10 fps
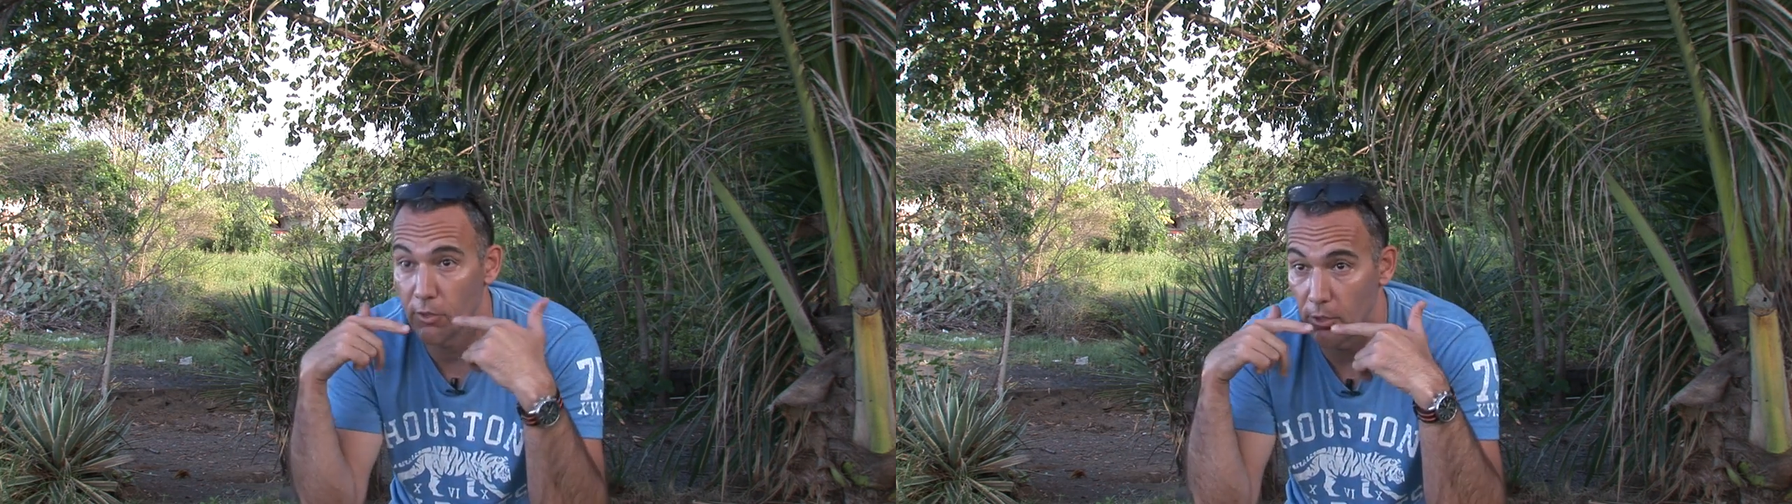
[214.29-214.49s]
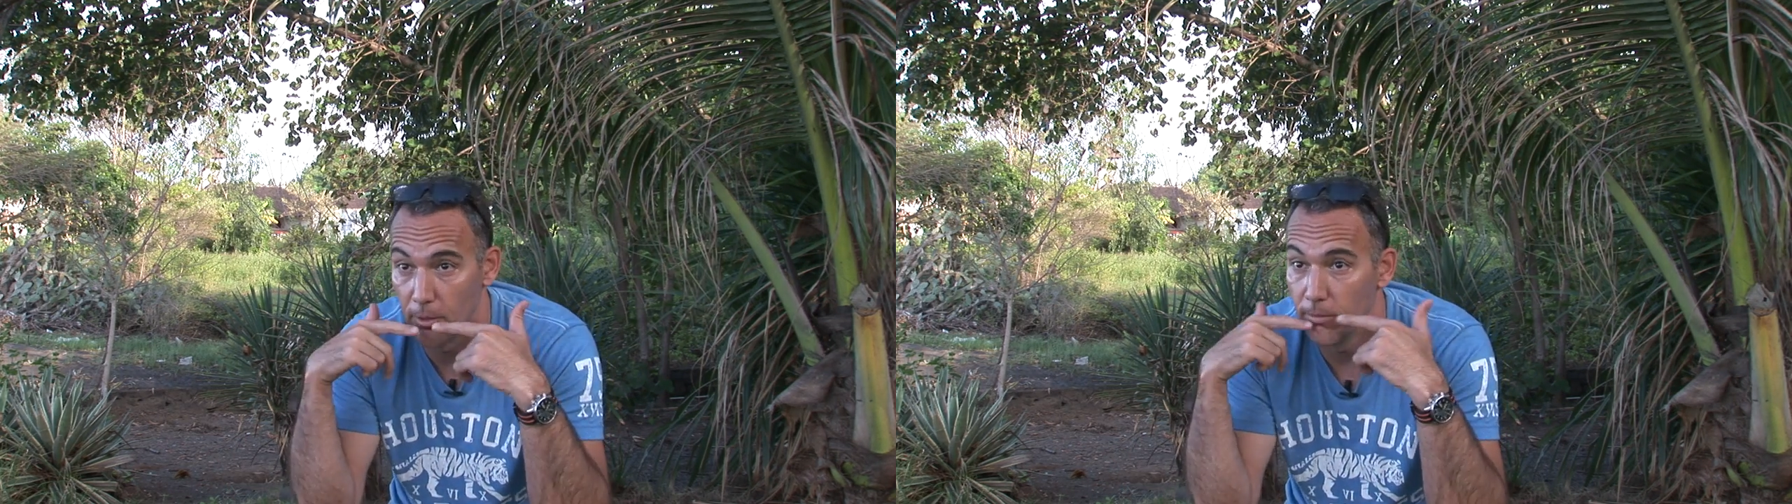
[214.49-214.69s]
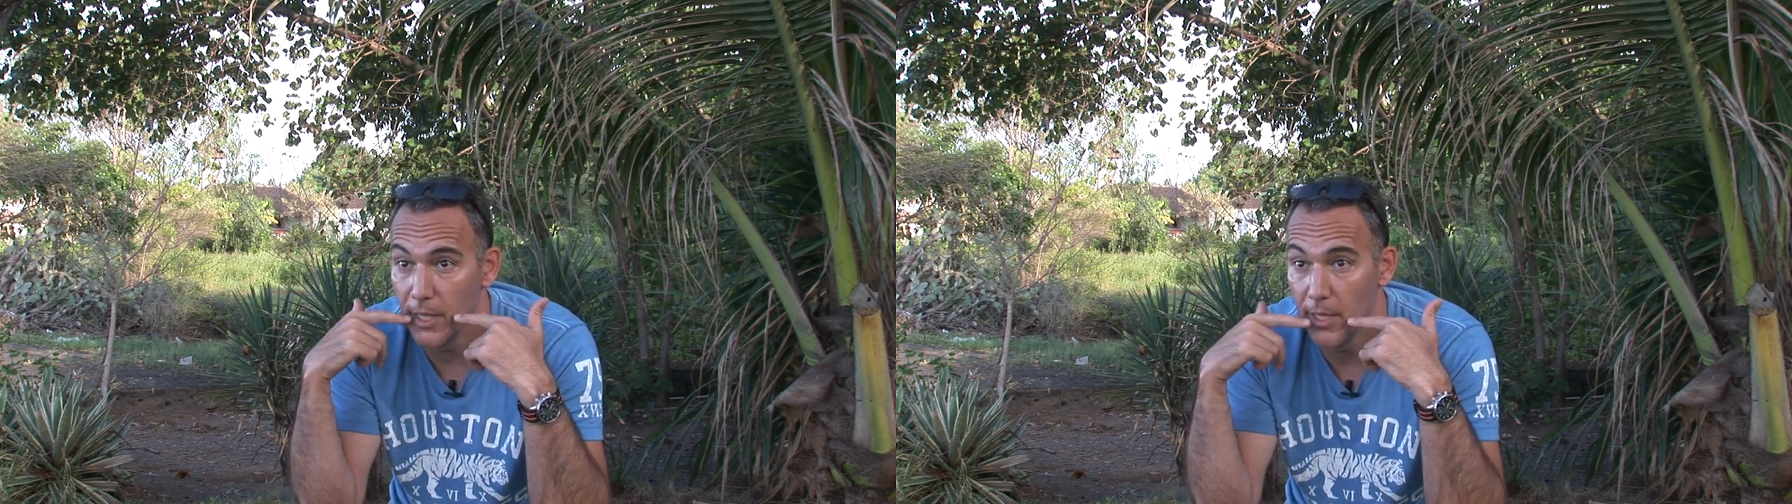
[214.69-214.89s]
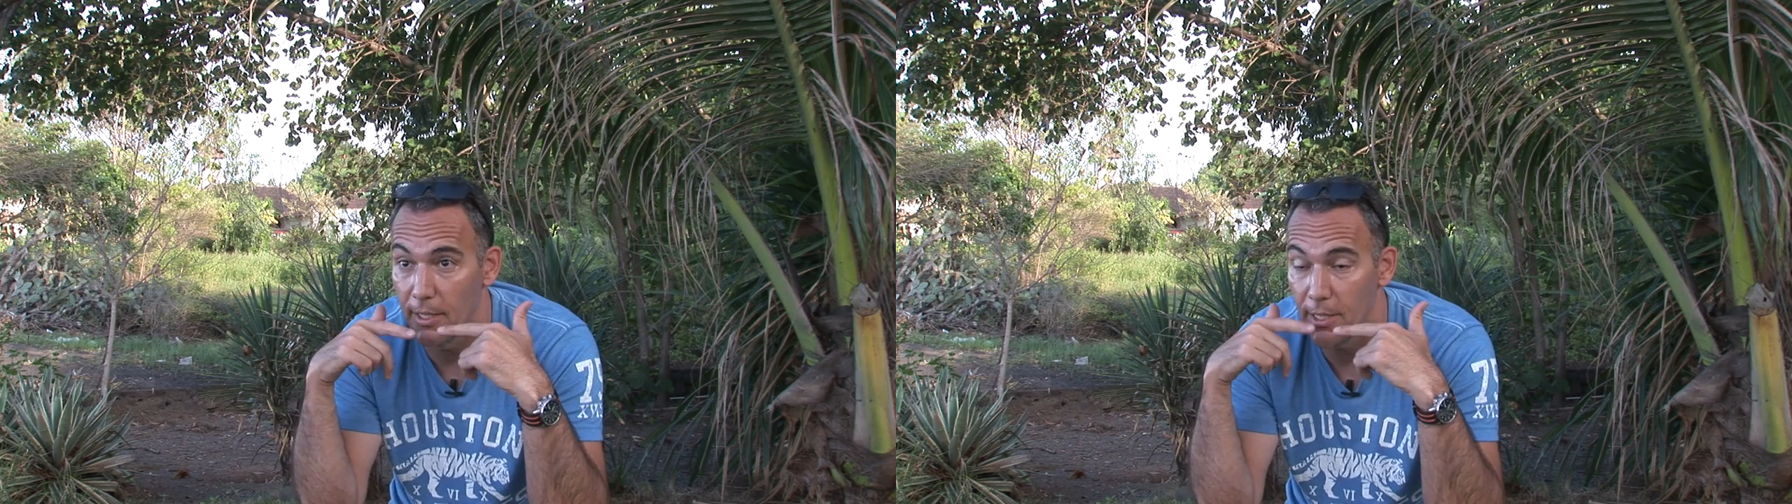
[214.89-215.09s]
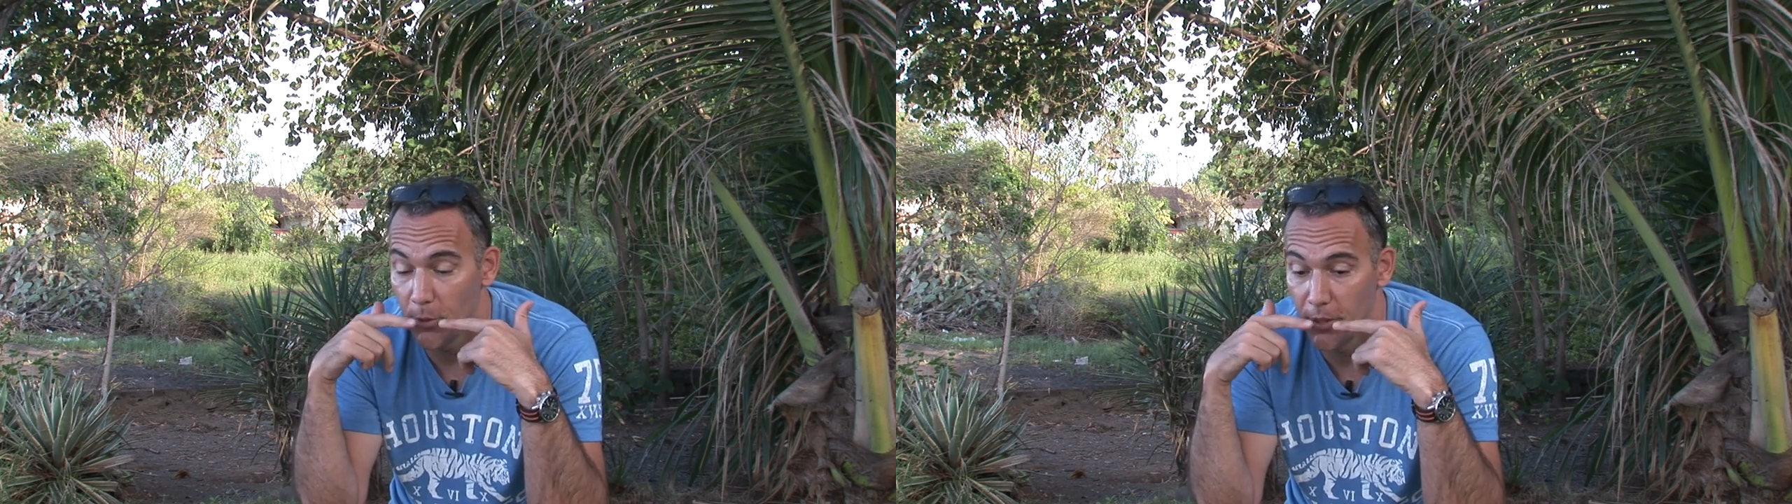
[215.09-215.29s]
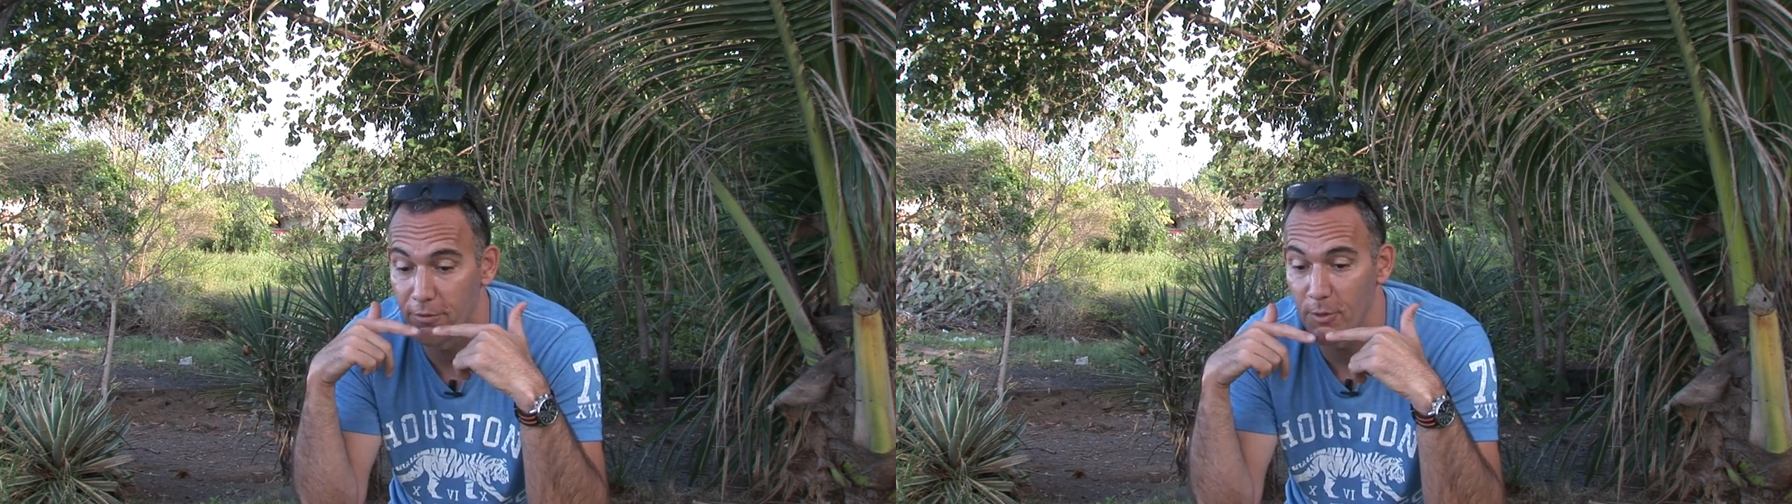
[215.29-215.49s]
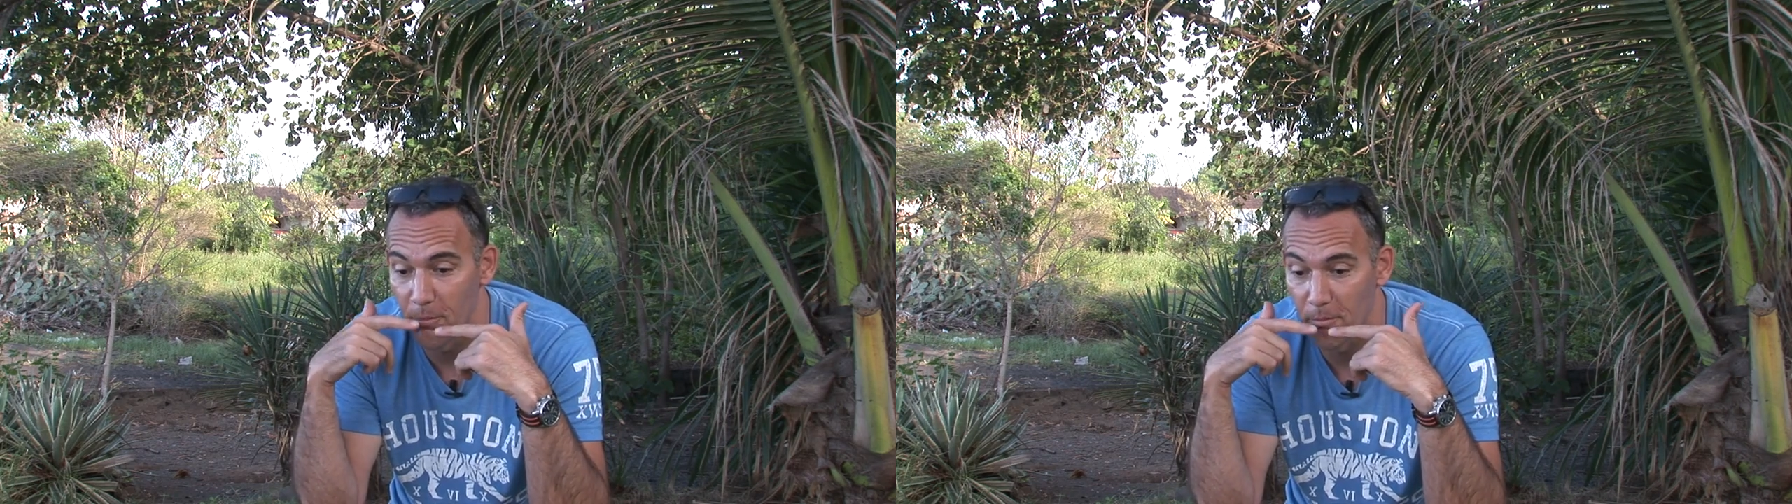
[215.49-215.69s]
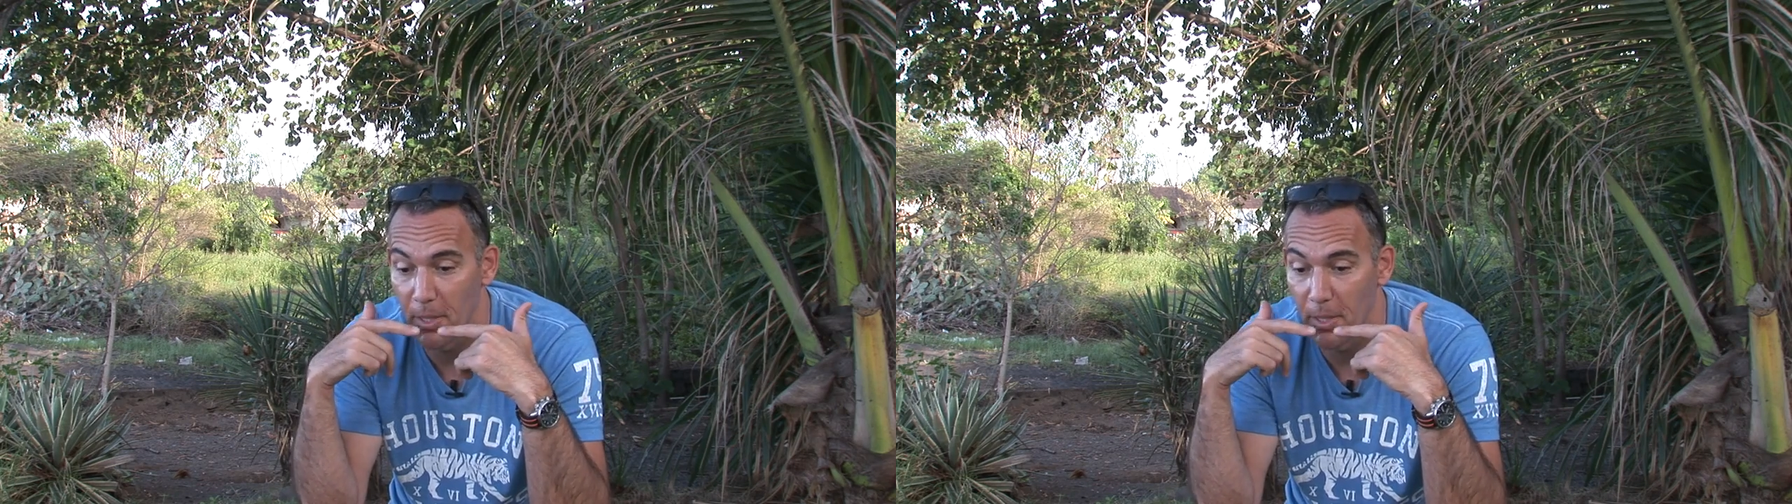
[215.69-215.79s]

so anywhere from